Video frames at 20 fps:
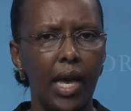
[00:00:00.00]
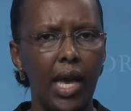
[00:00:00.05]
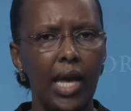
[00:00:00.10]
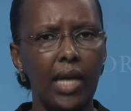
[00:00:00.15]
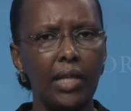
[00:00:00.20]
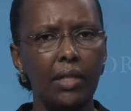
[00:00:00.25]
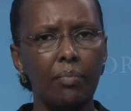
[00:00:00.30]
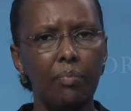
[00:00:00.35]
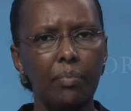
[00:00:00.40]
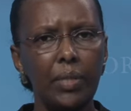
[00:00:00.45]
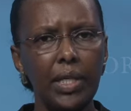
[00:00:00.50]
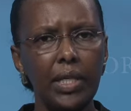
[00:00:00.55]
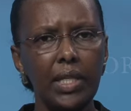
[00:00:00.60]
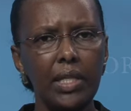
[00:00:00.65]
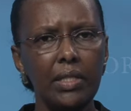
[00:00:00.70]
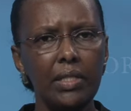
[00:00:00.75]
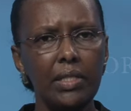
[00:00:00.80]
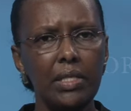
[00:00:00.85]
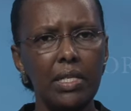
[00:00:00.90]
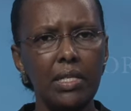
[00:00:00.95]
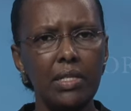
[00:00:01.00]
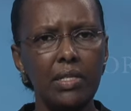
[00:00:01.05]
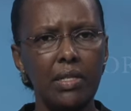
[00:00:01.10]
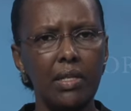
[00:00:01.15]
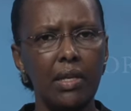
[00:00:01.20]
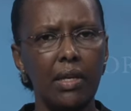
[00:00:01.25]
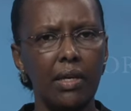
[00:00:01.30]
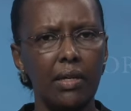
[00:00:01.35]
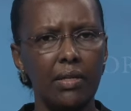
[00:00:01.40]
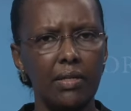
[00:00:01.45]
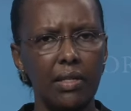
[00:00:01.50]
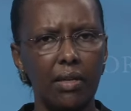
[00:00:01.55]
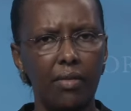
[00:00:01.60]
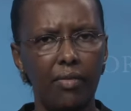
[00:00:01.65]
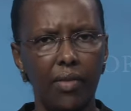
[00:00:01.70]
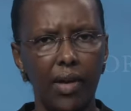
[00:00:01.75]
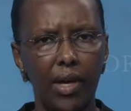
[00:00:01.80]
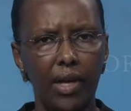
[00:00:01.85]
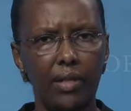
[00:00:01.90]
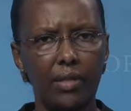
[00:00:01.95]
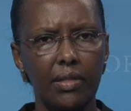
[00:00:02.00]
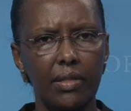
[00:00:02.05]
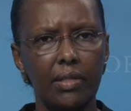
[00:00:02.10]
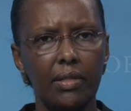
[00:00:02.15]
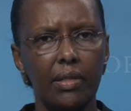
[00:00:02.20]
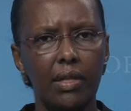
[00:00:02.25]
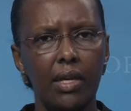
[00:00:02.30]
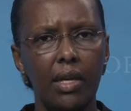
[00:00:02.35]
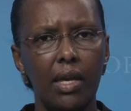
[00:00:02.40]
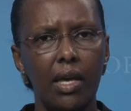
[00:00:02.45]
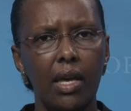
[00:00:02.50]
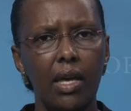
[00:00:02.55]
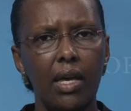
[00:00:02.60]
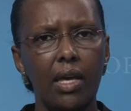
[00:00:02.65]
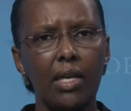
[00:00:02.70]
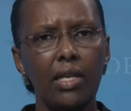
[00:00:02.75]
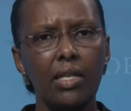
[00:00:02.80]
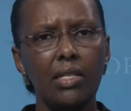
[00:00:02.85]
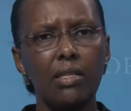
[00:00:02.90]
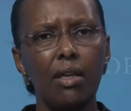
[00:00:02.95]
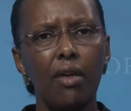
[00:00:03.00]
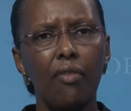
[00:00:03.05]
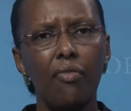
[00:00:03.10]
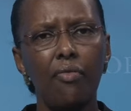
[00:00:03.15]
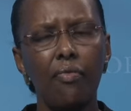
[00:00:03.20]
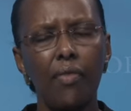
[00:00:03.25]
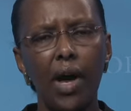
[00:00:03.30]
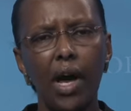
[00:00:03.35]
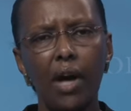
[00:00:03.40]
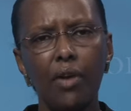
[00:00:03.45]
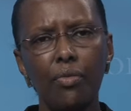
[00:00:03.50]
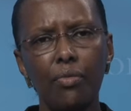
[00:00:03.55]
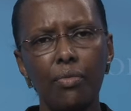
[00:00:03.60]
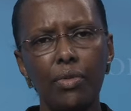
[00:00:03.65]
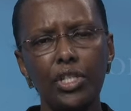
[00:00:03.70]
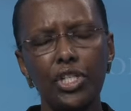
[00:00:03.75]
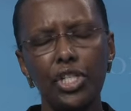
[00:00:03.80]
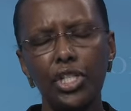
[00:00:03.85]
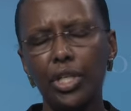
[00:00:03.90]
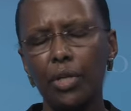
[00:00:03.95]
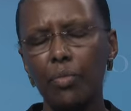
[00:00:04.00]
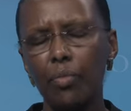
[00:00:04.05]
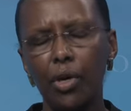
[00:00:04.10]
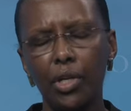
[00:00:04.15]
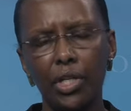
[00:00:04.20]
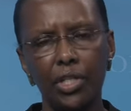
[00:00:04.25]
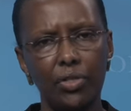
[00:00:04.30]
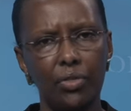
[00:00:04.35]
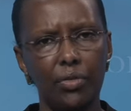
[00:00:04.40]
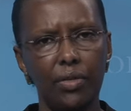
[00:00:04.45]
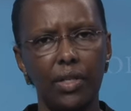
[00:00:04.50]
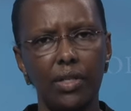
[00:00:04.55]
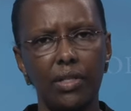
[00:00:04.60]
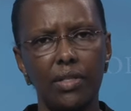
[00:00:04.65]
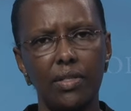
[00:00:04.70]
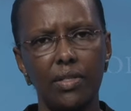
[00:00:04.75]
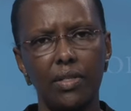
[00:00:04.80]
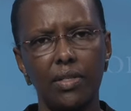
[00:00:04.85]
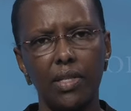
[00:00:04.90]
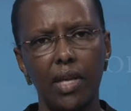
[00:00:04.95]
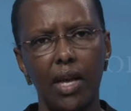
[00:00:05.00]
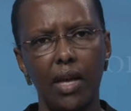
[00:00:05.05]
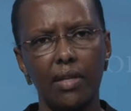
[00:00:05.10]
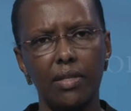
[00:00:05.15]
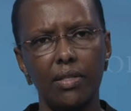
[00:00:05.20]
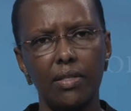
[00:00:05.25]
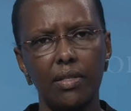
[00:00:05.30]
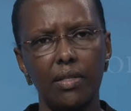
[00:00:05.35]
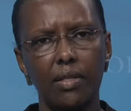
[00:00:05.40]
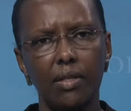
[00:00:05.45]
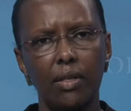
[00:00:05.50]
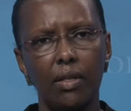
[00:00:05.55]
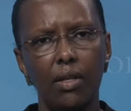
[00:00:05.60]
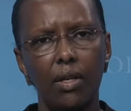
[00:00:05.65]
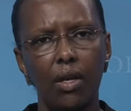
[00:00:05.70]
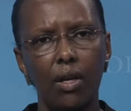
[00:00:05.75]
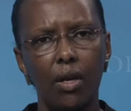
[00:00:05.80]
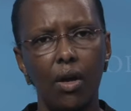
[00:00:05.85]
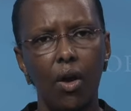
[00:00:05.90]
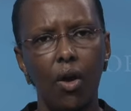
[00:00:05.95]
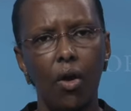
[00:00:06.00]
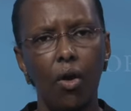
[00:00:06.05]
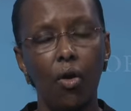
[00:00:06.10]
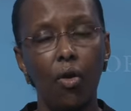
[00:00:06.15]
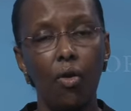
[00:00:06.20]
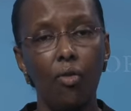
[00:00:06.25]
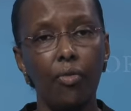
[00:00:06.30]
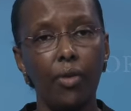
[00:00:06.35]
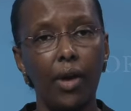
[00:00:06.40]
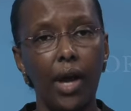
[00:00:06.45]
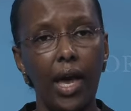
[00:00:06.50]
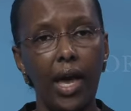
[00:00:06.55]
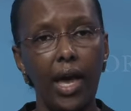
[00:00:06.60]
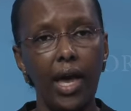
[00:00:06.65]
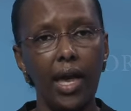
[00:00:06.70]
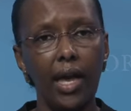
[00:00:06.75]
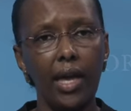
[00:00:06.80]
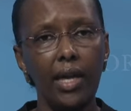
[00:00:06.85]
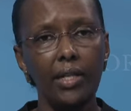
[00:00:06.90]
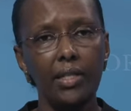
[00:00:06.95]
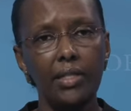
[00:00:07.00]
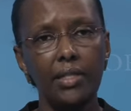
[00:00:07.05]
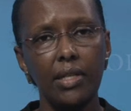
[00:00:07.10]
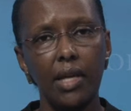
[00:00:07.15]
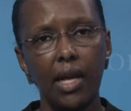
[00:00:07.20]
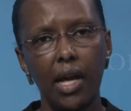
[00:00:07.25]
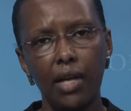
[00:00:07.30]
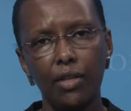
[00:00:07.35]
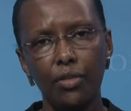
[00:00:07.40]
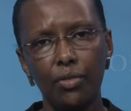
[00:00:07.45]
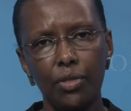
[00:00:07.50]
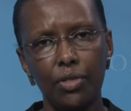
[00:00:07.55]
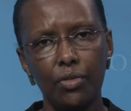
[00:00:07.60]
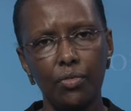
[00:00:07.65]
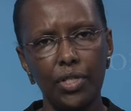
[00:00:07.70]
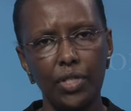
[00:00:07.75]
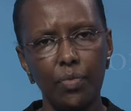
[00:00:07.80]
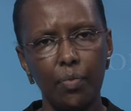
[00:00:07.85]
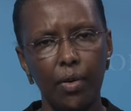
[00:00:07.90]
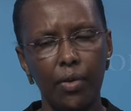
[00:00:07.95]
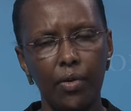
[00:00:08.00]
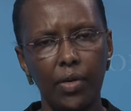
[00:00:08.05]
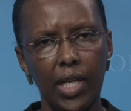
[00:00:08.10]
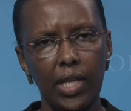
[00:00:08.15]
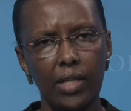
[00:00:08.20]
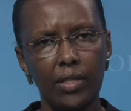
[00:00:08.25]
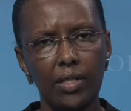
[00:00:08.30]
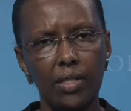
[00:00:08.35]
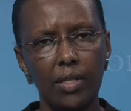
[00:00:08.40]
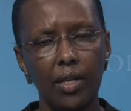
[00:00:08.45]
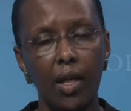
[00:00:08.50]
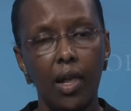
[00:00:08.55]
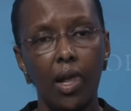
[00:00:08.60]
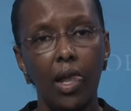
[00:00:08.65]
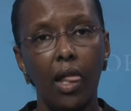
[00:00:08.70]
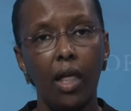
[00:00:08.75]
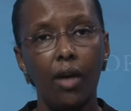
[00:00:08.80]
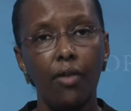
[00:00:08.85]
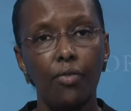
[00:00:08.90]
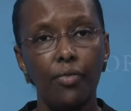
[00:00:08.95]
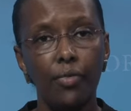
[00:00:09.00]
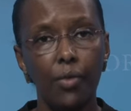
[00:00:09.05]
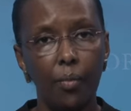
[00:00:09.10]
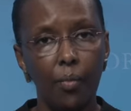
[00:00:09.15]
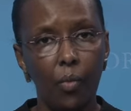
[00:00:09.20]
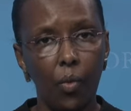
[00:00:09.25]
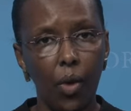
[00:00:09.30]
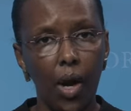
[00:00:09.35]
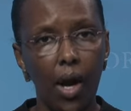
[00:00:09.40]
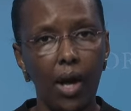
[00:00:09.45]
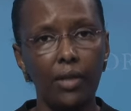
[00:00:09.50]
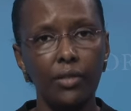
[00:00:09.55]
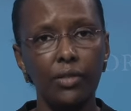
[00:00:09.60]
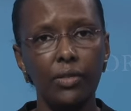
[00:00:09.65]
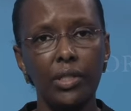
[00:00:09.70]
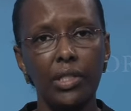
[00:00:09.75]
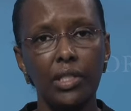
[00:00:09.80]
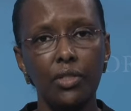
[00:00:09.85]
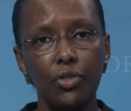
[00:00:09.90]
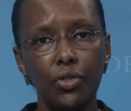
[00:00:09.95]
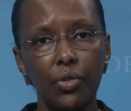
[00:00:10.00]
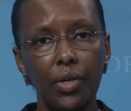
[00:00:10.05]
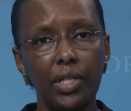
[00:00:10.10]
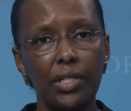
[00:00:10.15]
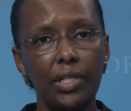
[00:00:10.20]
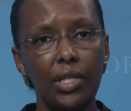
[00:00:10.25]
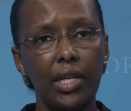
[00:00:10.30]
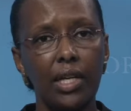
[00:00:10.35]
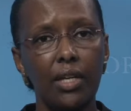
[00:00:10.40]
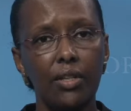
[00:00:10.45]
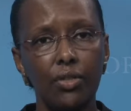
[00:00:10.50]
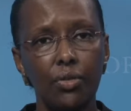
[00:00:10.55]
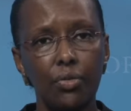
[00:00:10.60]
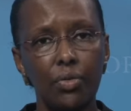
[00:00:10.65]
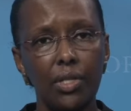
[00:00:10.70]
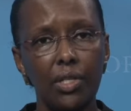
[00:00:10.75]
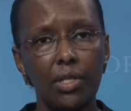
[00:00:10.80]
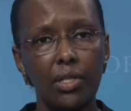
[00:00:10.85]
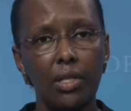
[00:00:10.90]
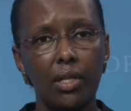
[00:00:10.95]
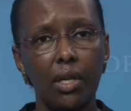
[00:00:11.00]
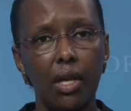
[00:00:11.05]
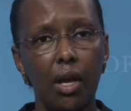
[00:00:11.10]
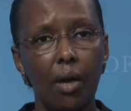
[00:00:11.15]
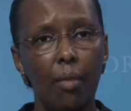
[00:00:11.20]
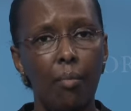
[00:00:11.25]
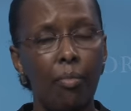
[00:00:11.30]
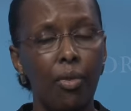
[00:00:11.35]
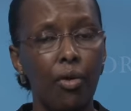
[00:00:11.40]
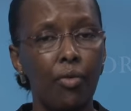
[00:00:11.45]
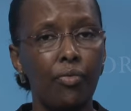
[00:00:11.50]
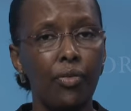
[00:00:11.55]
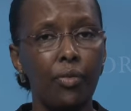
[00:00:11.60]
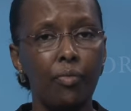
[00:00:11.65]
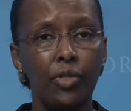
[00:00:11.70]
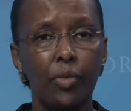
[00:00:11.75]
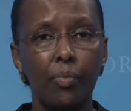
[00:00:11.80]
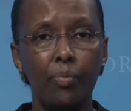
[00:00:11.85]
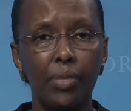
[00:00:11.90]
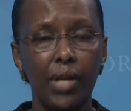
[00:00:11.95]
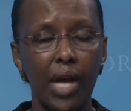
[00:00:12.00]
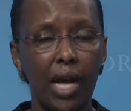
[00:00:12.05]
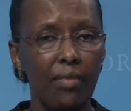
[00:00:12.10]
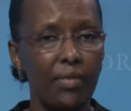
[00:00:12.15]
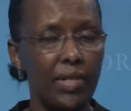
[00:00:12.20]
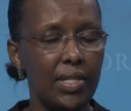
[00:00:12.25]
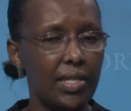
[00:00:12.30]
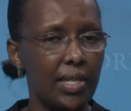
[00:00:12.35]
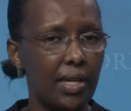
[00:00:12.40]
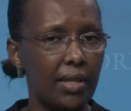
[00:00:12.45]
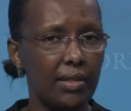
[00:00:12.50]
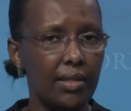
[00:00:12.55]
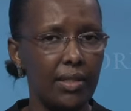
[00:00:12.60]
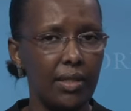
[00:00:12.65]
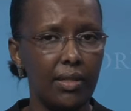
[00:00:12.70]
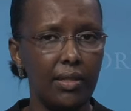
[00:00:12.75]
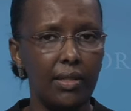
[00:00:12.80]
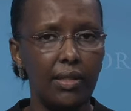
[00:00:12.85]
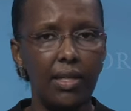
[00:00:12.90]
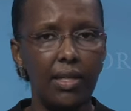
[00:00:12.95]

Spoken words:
And underpinning this year's event is a far-reaching monitoring exercise. Over 800 respondents from 120 countries, both from the private sector,